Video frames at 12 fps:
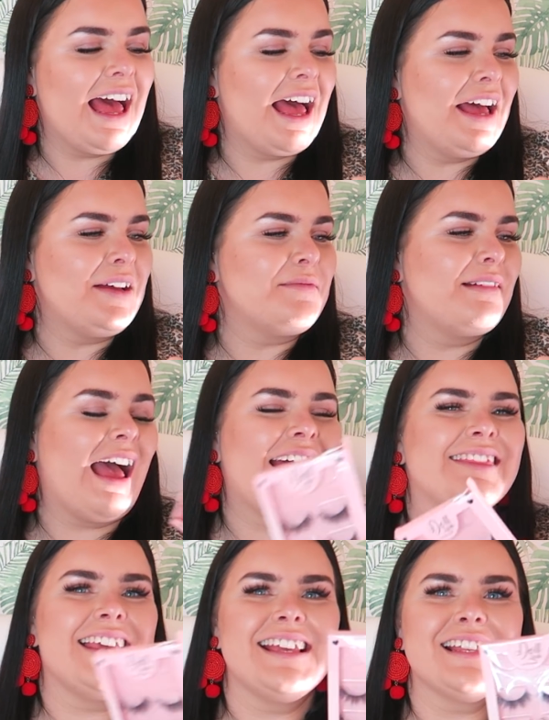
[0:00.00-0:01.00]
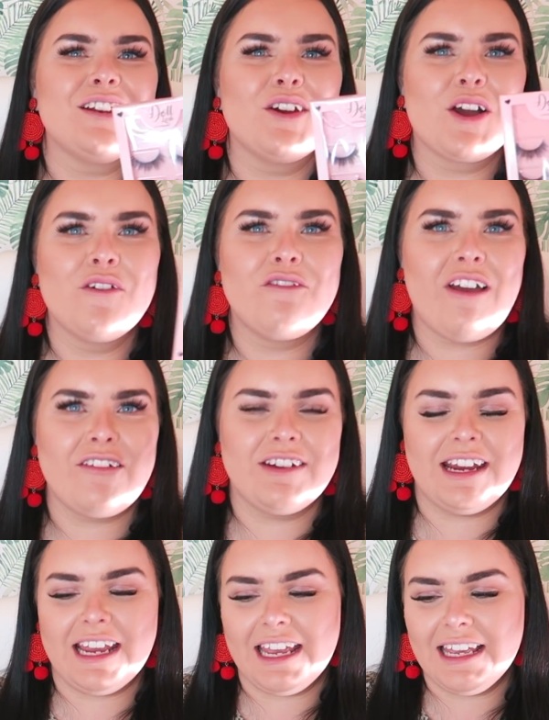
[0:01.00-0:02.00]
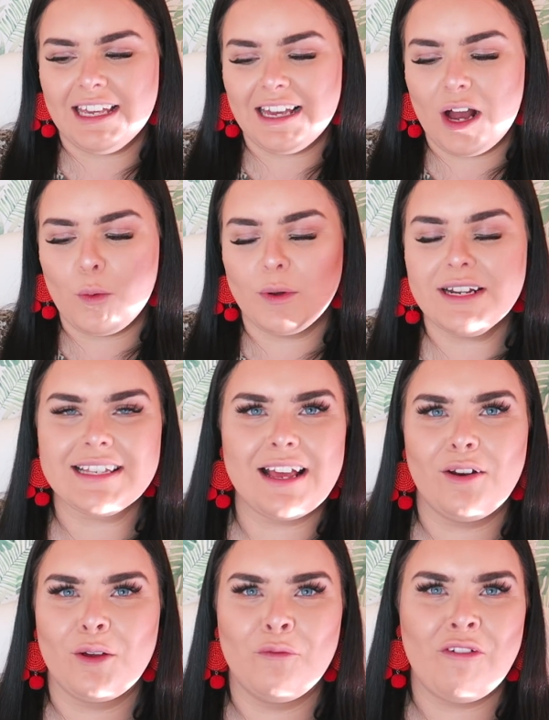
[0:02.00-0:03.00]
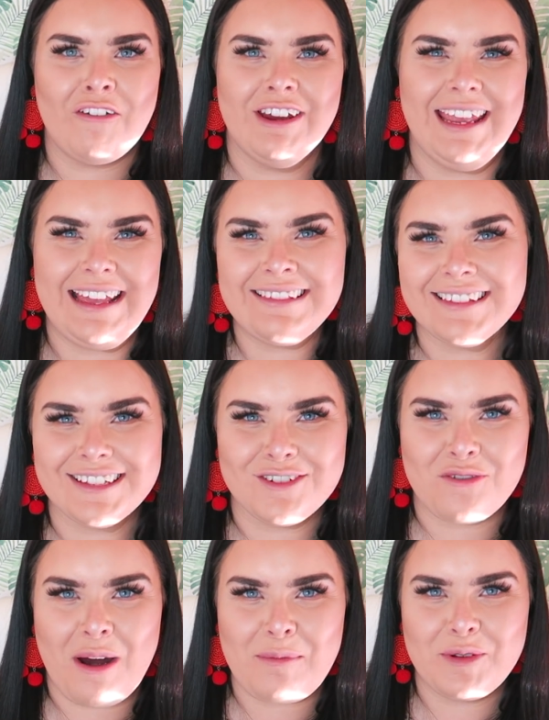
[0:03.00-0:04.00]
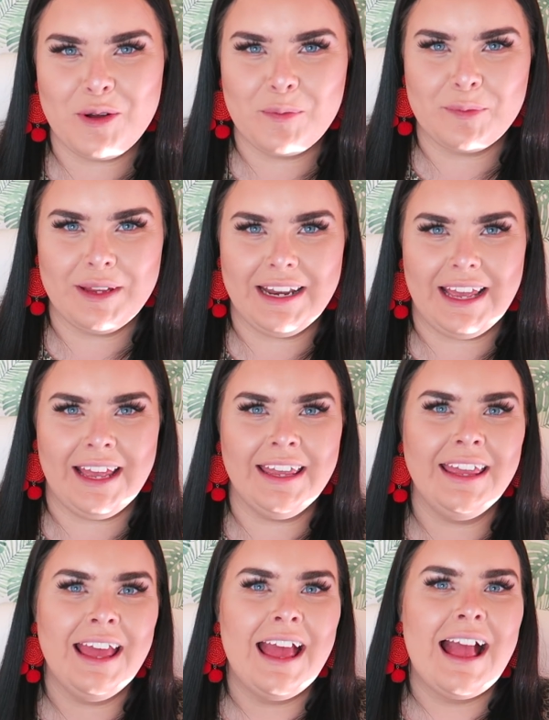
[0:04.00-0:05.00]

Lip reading: and these are like a very, I want to say like a very Instagram company,